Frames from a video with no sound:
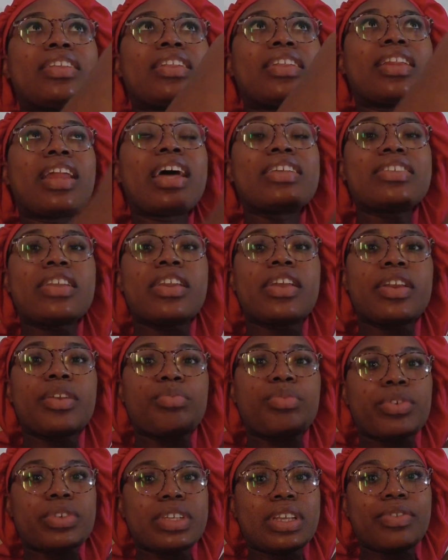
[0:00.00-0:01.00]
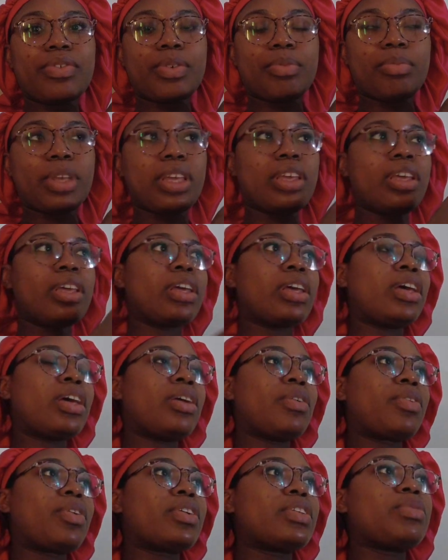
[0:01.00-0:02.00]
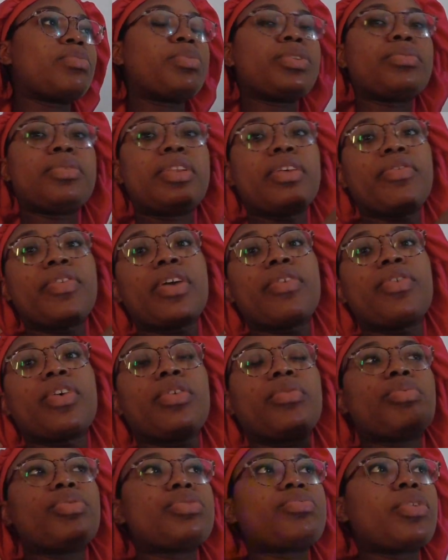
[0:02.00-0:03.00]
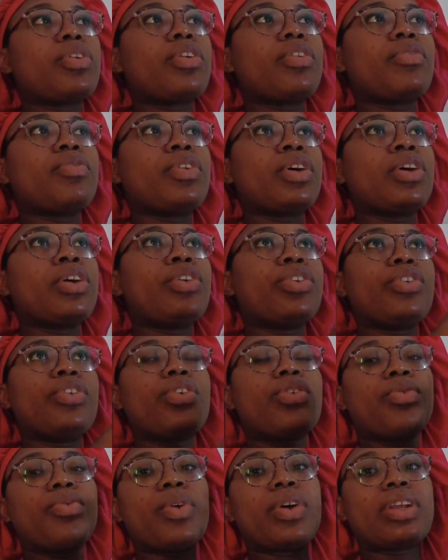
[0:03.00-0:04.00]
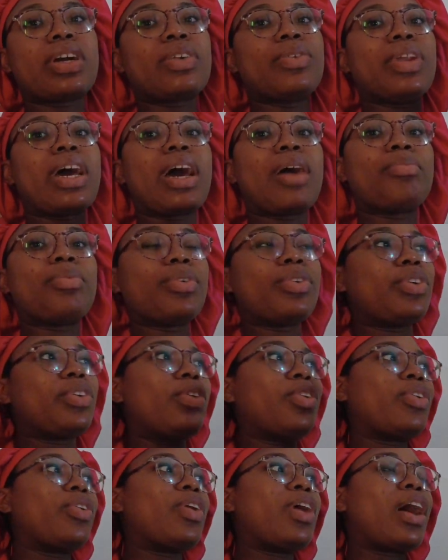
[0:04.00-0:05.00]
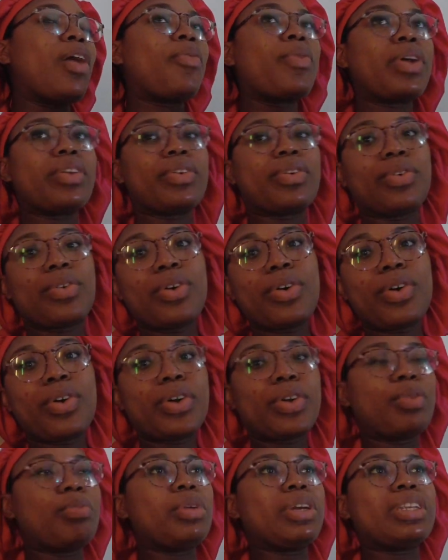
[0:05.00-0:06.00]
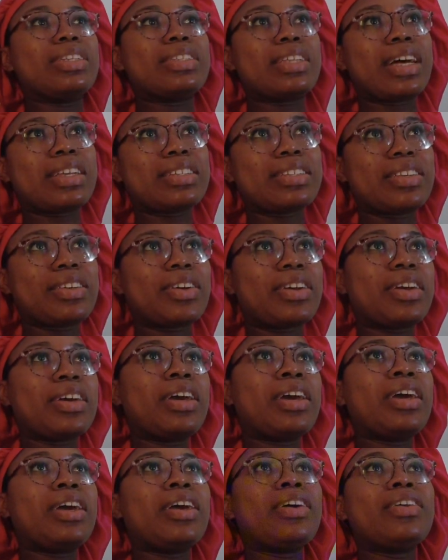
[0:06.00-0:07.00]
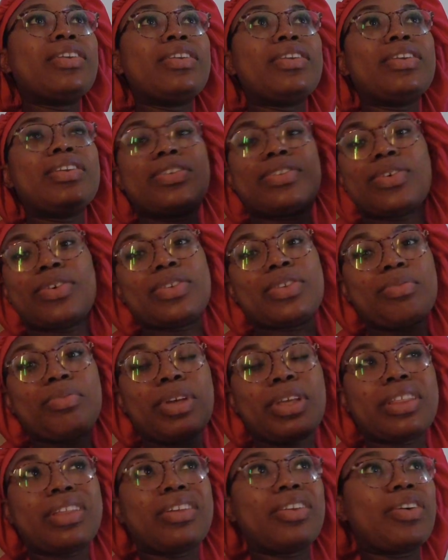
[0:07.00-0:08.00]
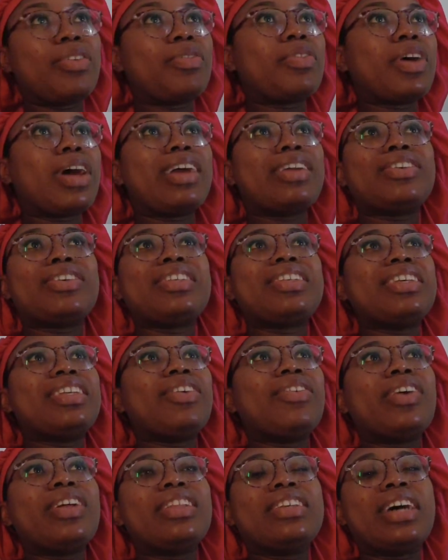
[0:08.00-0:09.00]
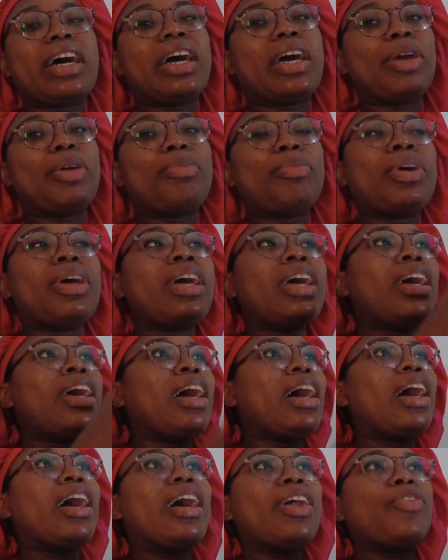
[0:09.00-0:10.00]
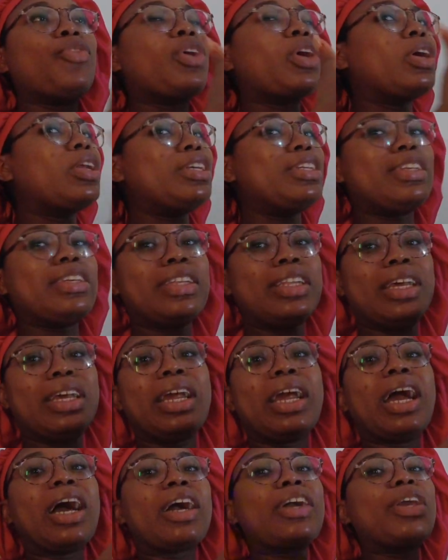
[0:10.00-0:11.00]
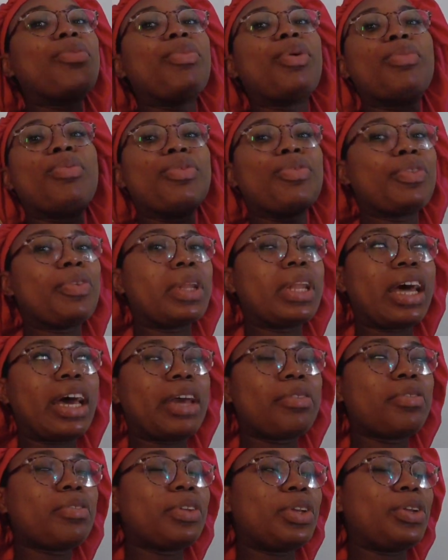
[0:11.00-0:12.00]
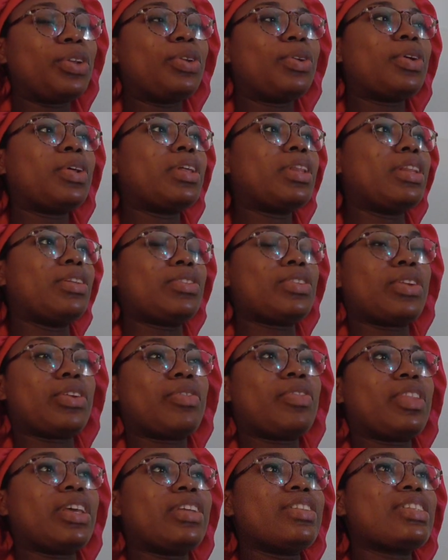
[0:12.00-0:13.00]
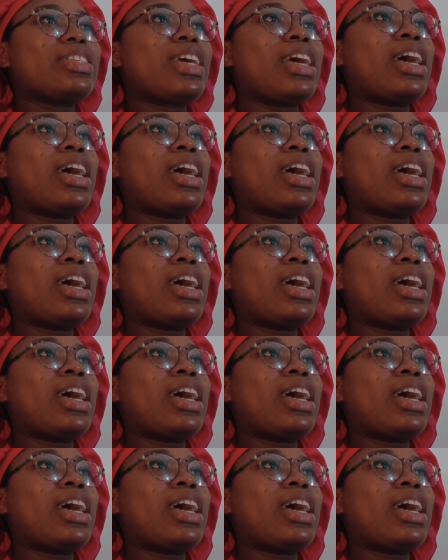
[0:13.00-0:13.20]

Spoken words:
that's a learning process for me, because it puts me in a very vulnerable spot of, you don't know what could happen, you don't know how well it could go, it could be a disaster. This could also be a thing of, I just did it one time and call it a day and keep on moving with life, you know, those sort of things.